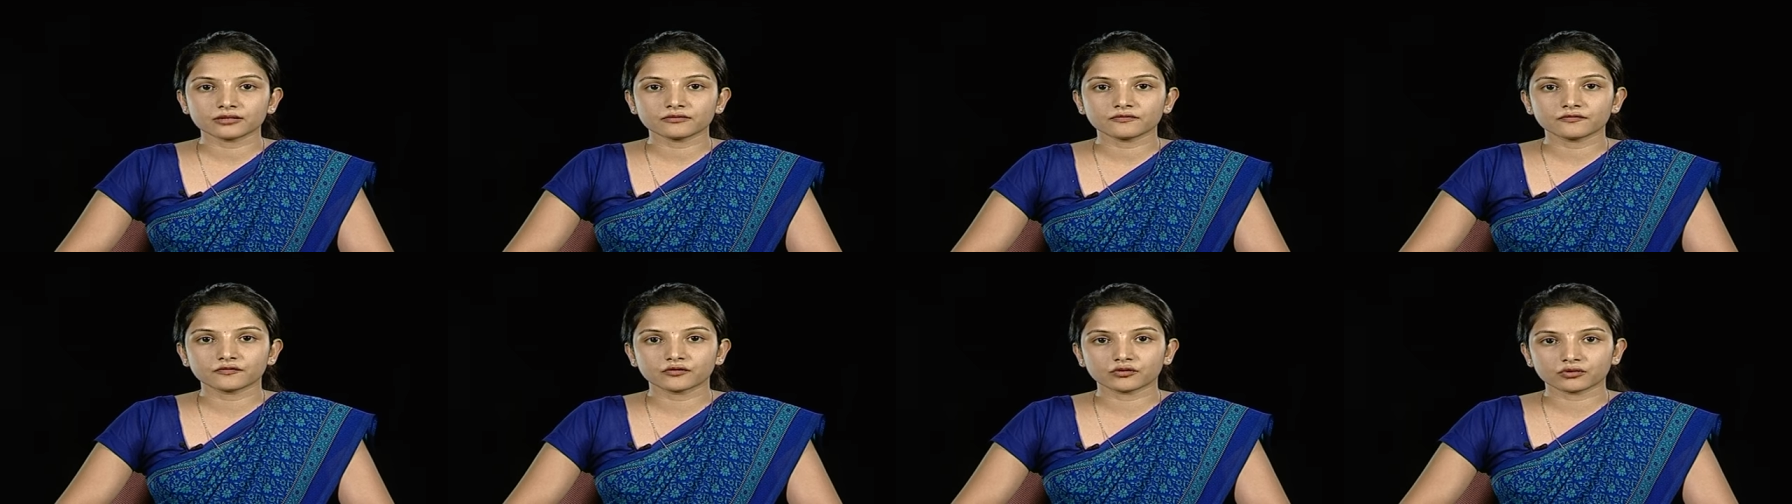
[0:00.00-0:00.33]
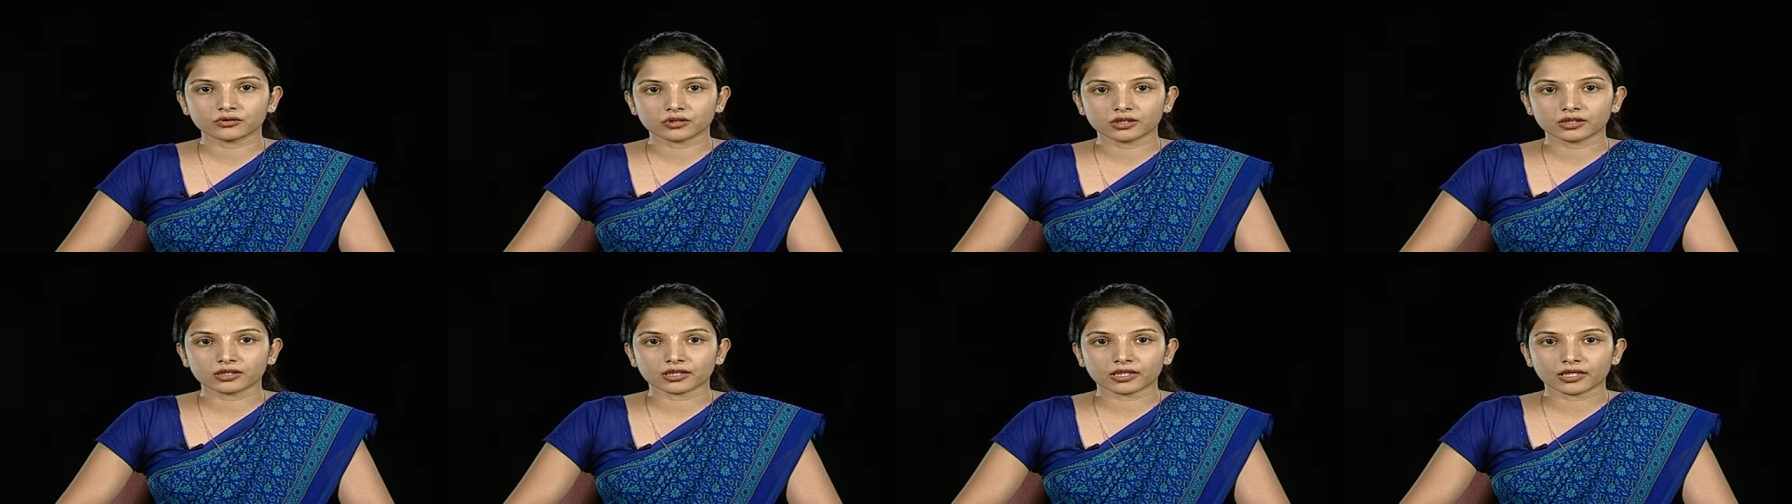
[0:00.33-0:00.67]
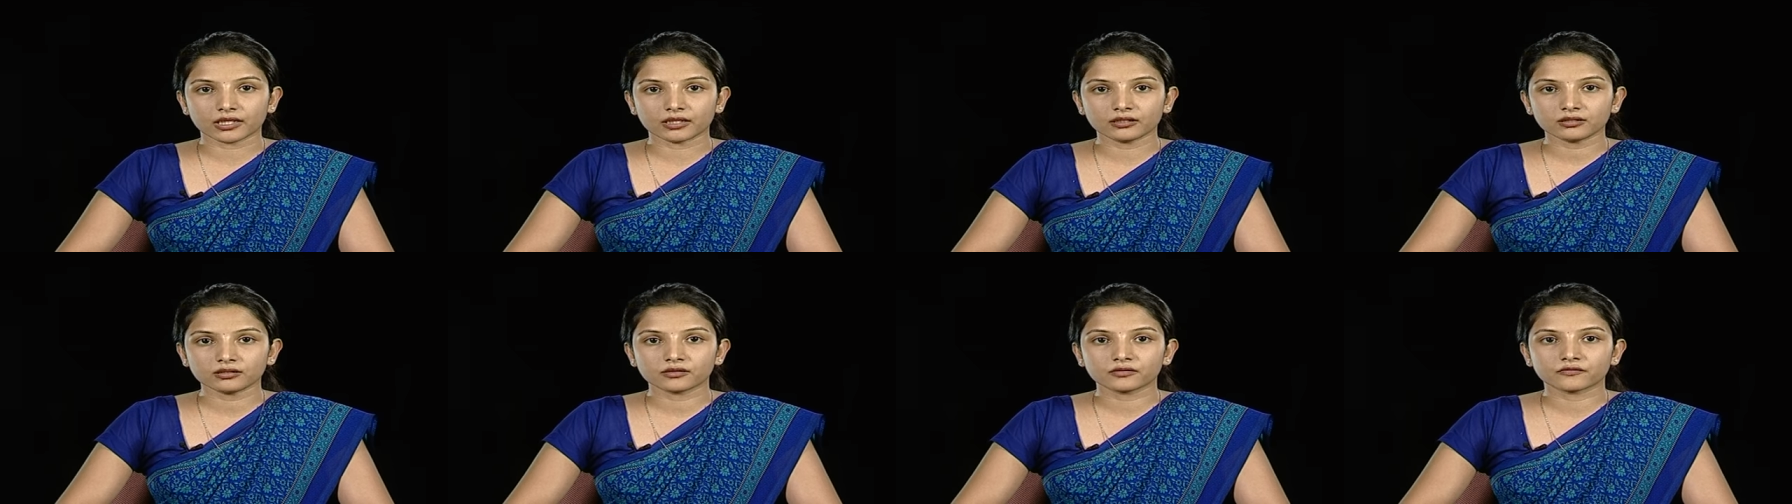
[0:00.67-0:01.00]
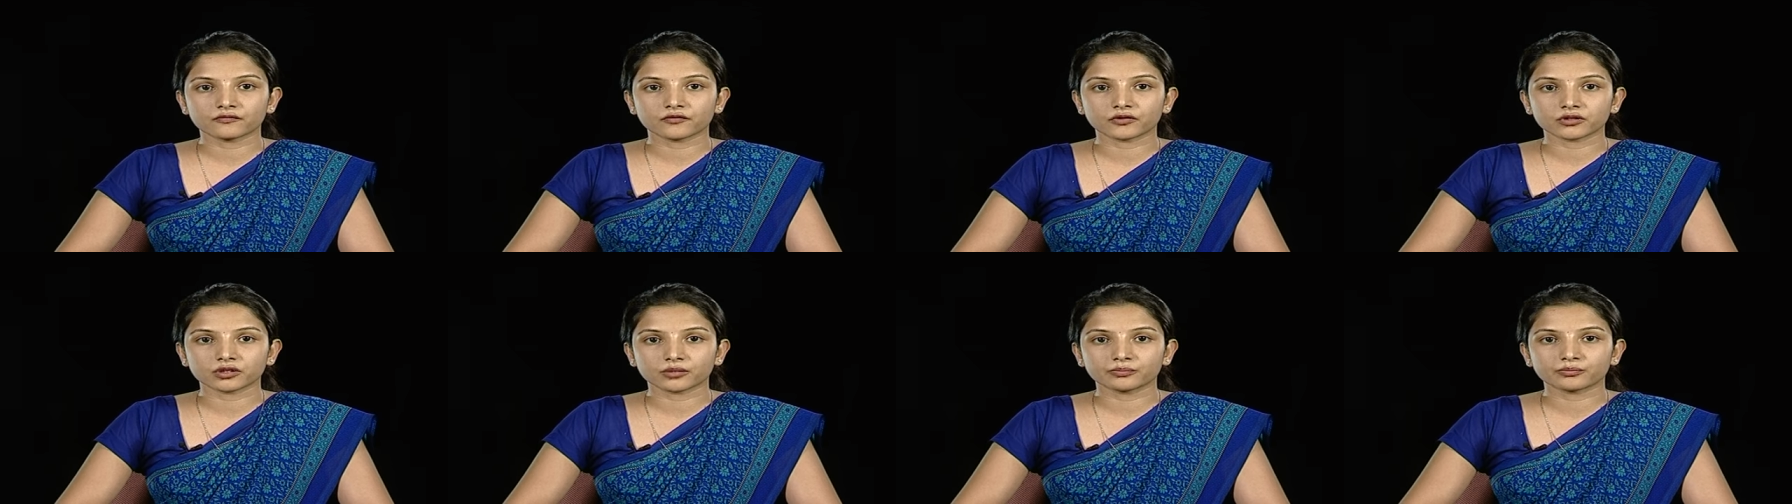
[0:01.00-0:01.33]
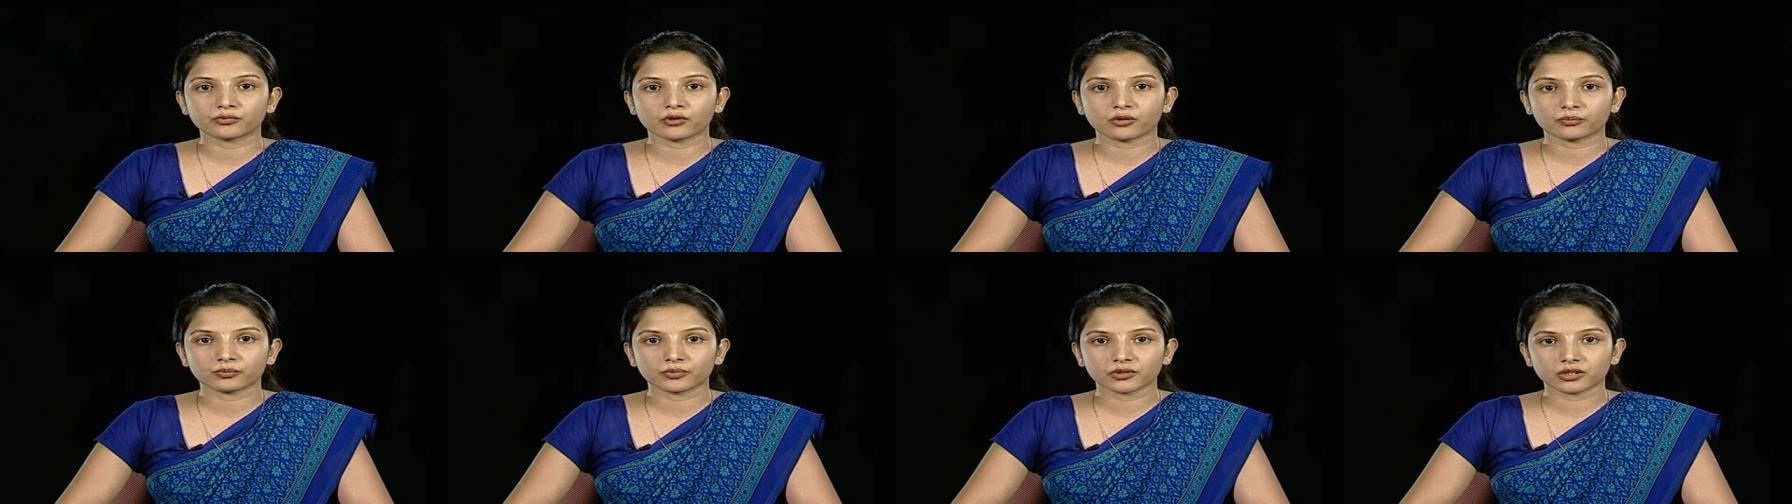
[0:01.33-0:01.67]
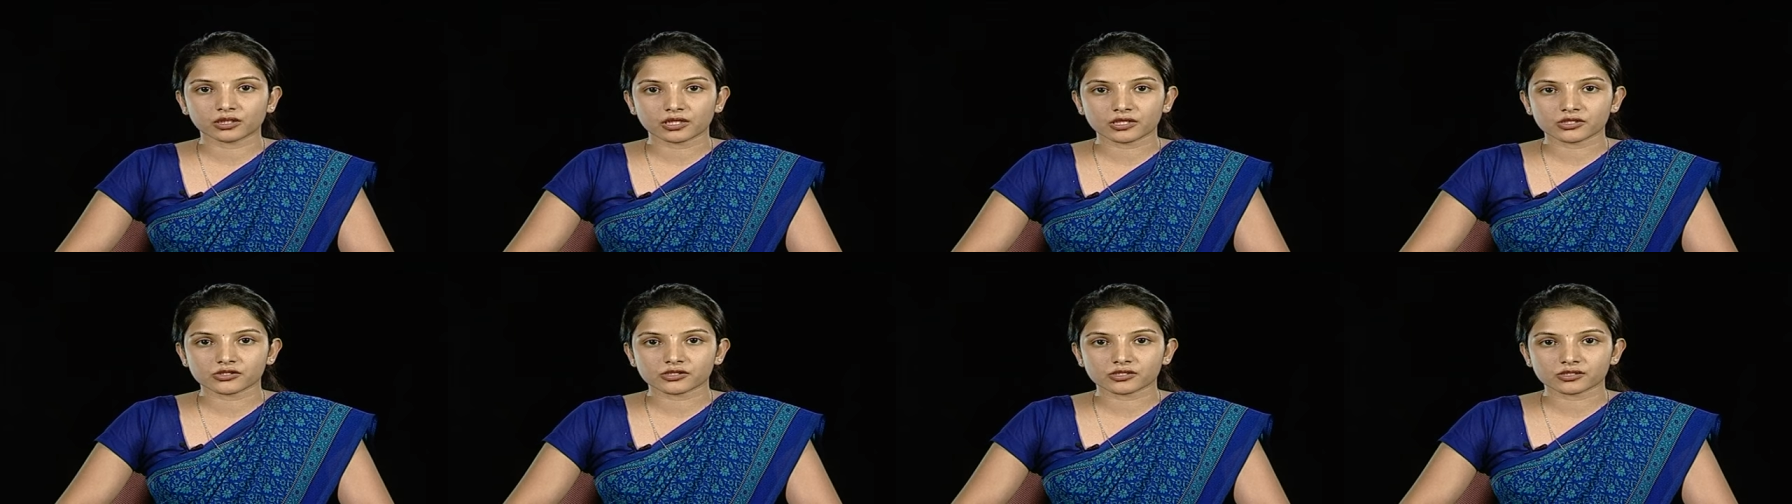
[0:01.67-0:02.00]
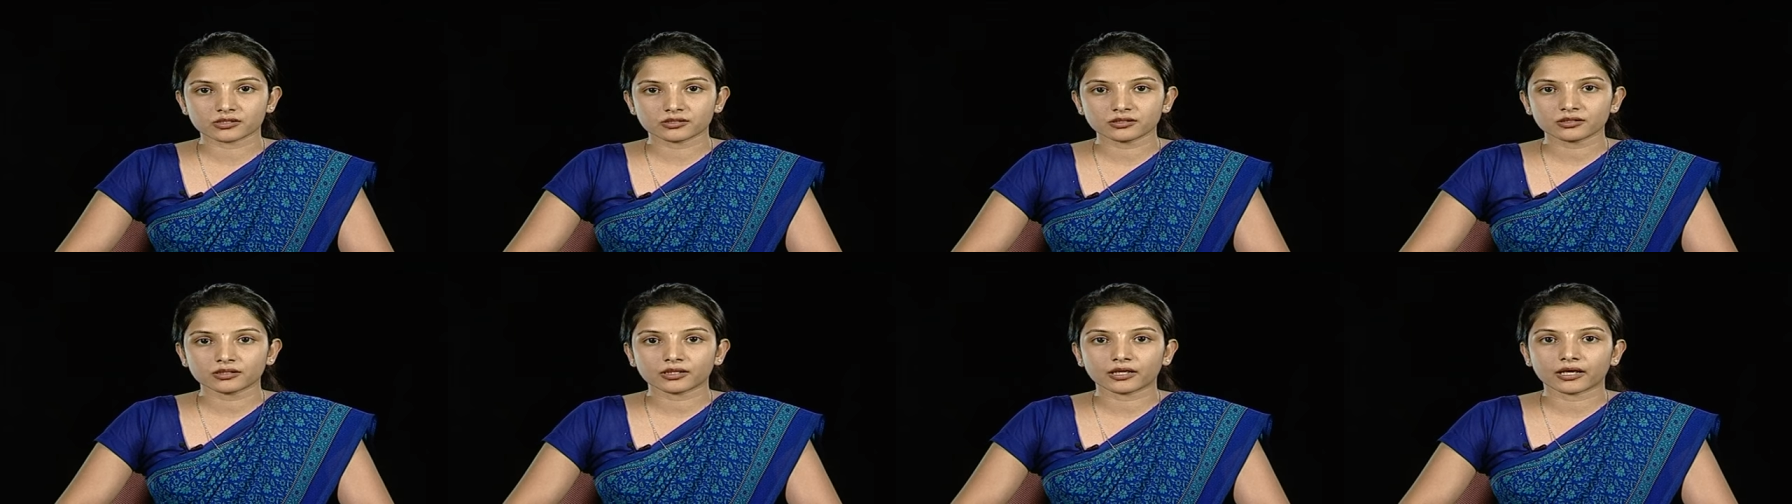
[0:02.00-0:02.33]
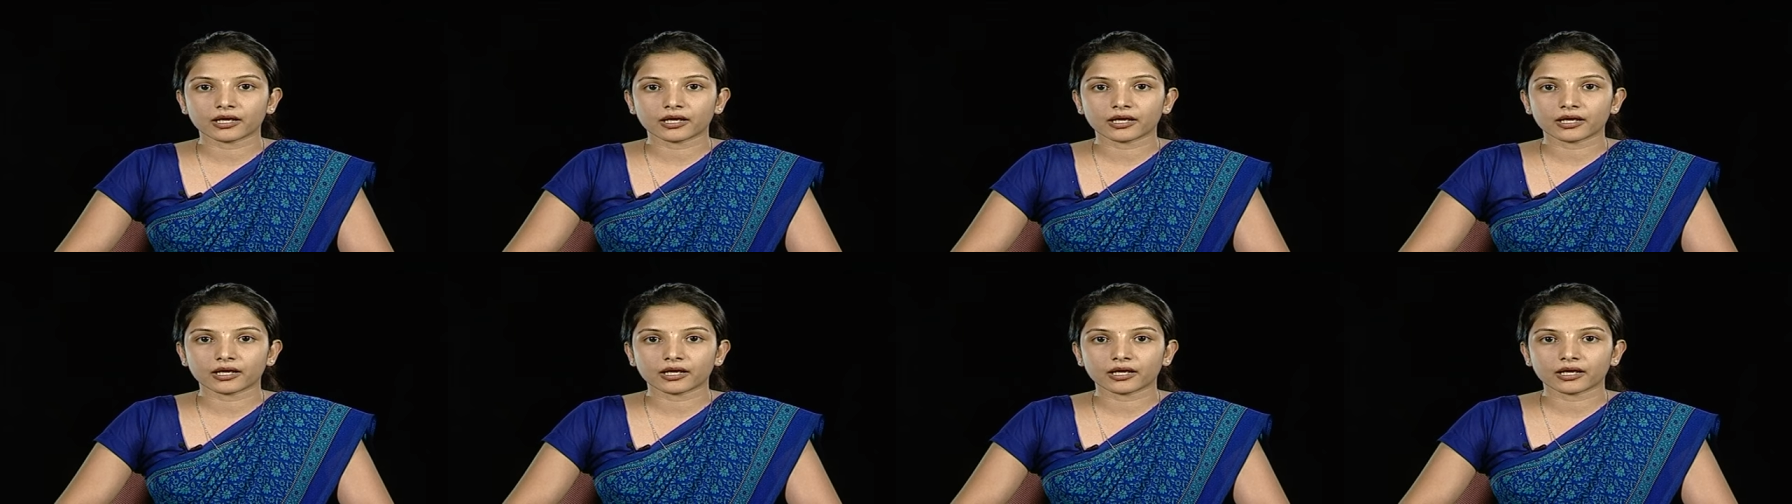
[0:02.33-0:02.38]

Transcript: food grain for the population